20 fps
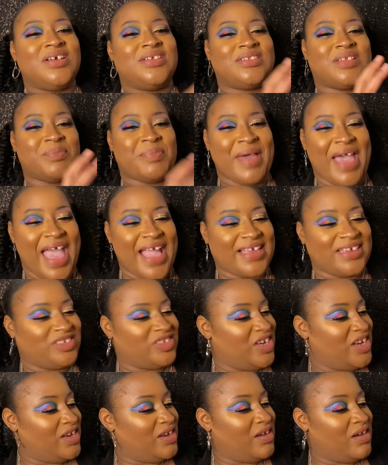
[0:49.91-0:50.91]
the
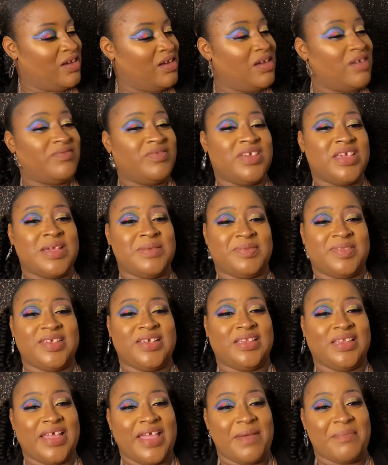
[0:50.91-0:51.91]
packaging of the IPSY
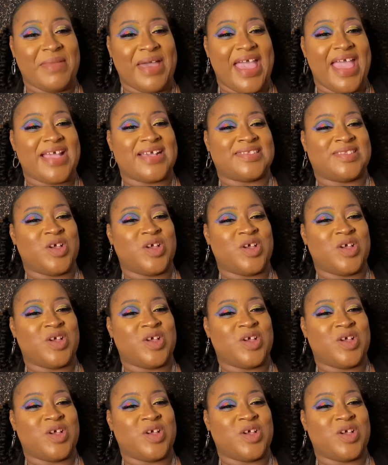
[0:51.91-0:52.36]
Glam Bag.